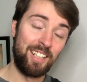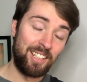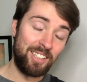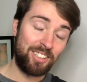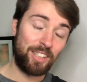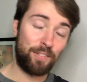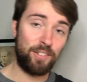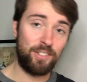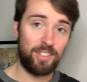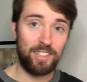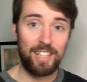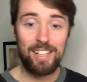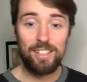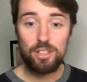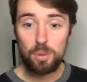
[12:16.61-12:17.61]
Sheffield
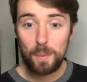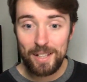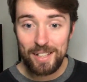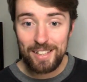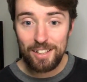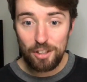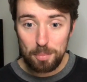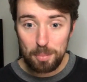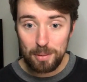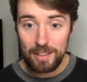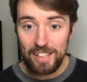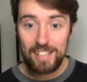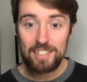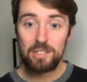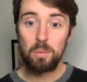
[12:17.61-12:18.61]
United, 20th
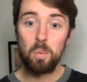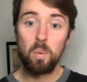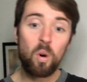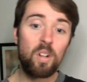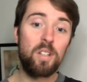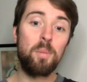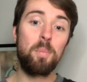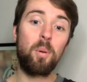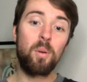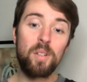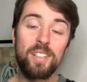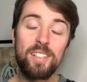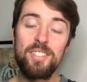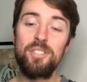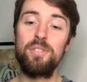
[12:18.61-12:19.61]
place, 1
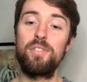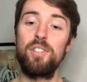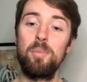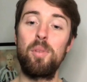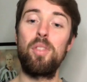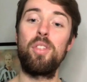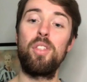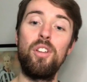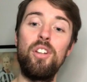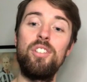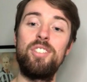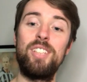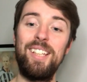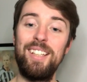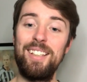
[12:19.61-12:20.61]
point from
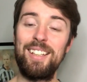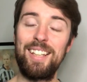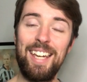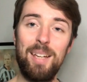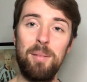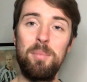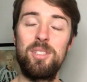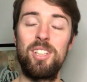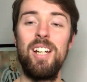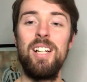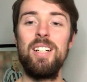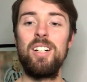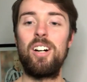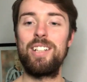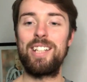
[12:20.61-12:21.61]
13 games,
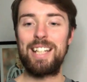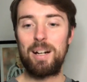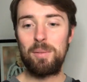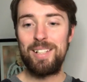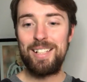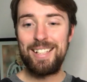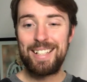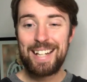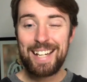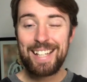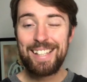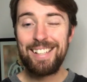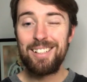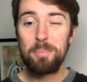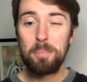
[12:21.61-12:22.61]
are now
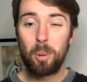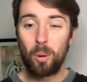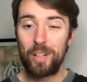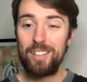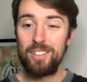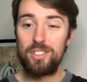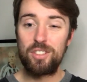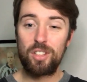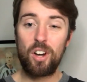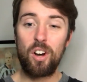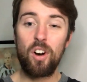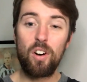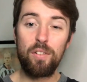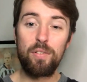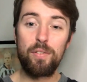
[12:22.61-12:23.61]
9 points
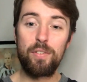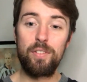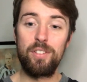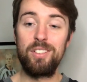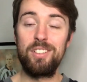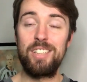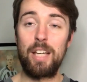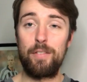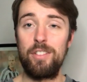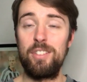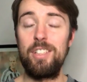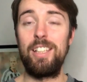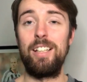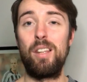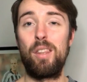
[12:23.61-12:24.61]
off
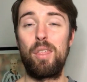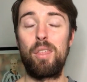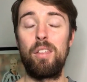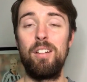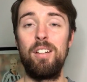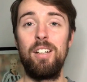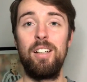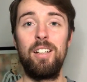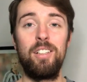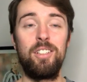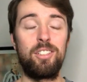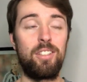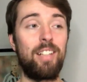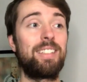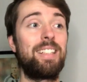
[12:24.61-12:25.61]
17th. So
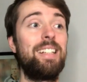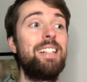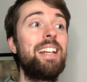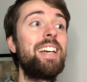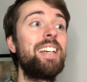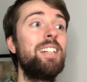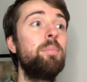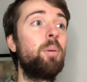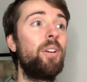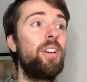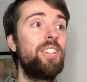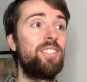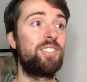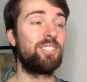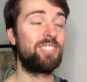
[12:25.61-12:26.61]
that's 9
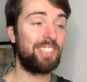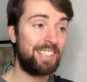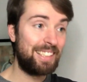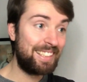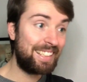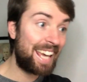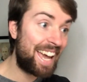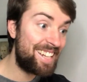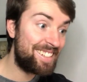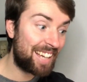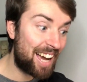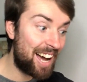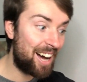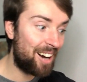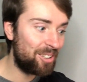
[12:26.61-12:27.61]
points to get
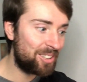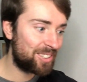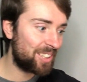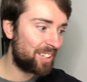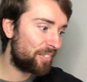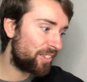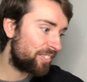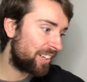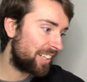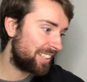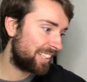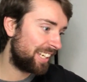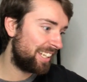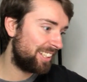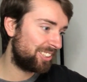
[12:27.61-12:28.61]
out of the
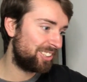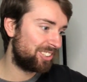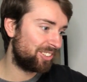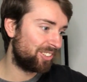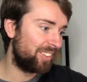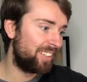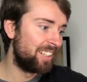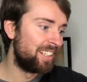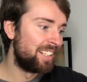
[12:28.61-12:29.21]
relegation zone.